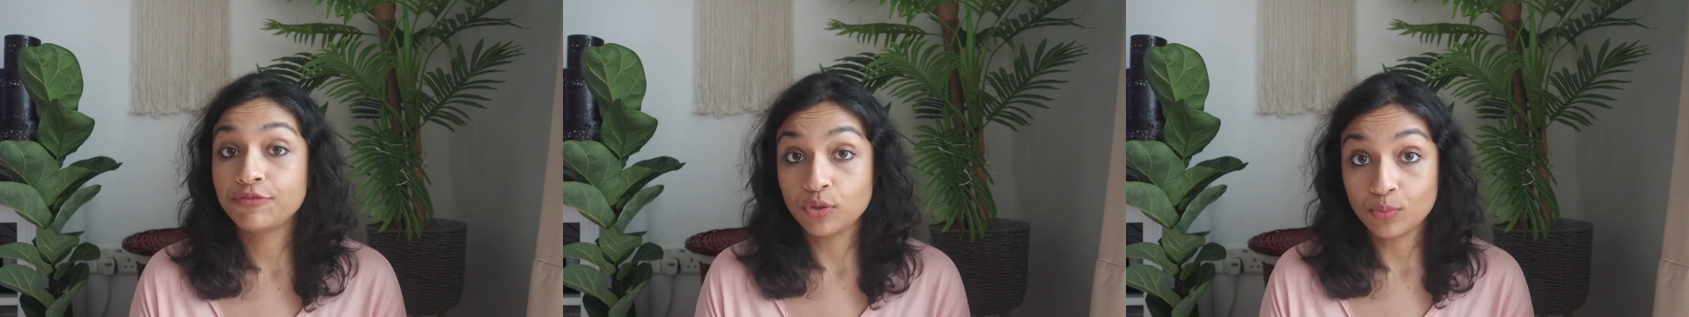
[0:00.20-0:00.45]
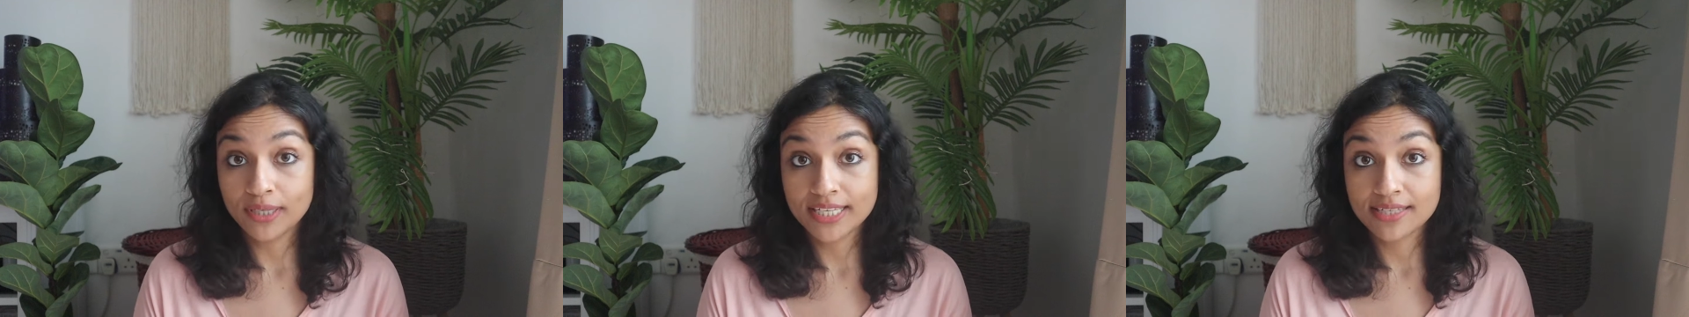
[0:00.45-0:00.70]
A
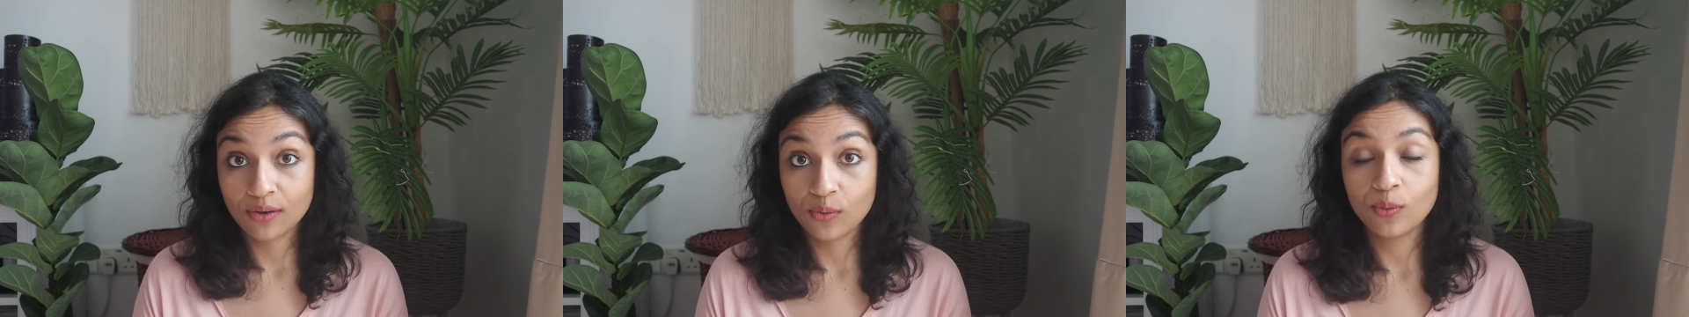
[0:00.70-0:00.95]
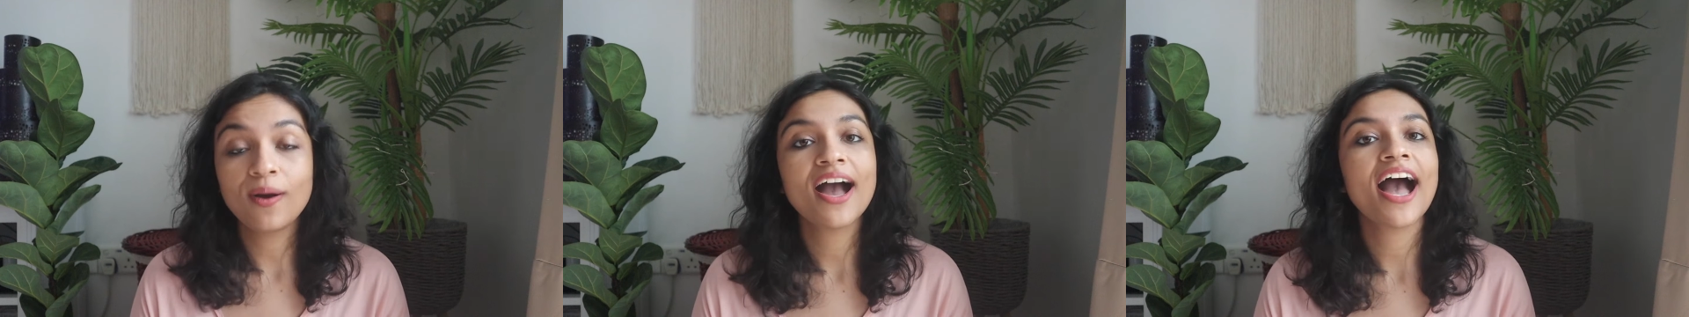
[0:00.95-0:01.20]
few weeks
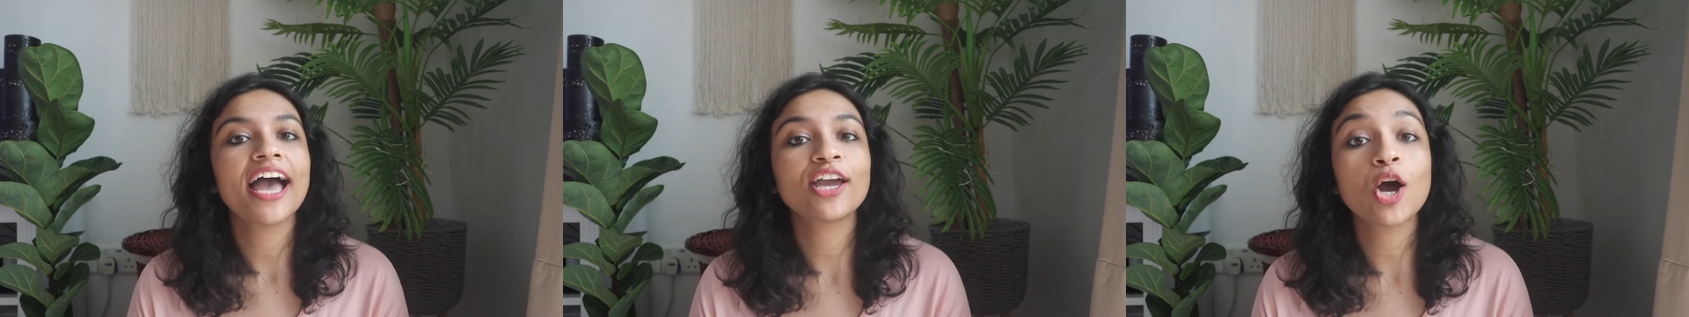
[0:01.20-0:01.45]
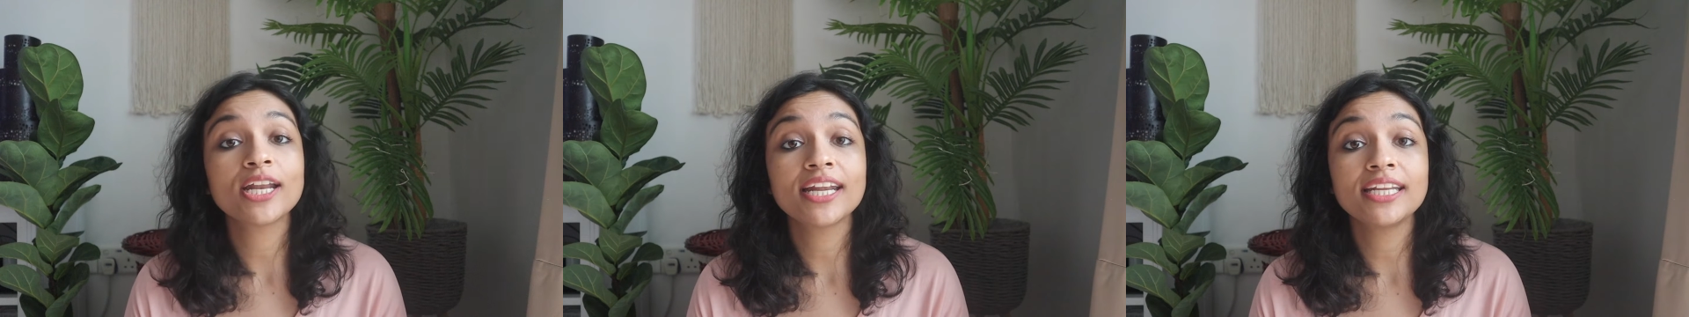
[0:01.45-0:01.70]
ago, I
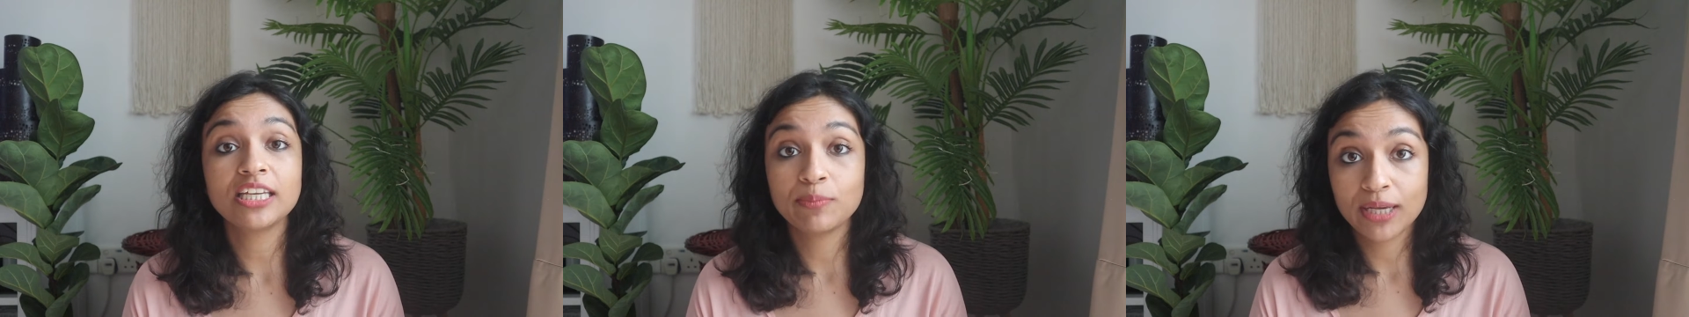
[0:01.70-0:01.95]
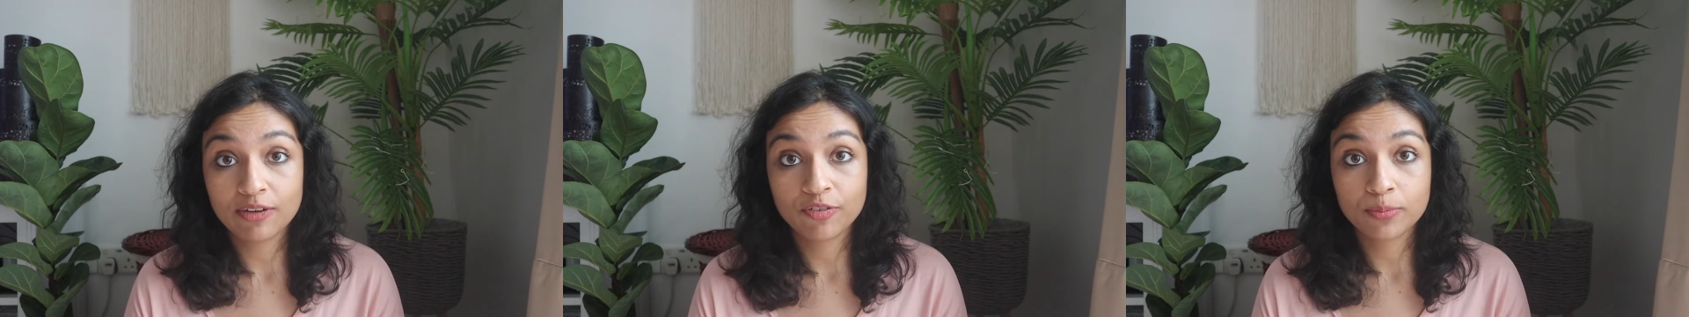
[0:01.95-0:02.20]
got an
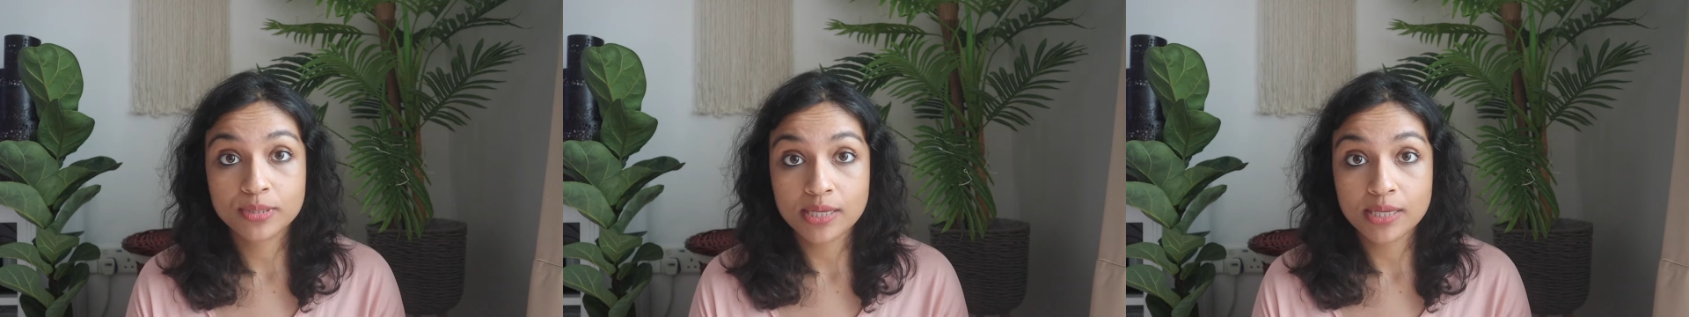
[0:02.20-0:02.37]
email from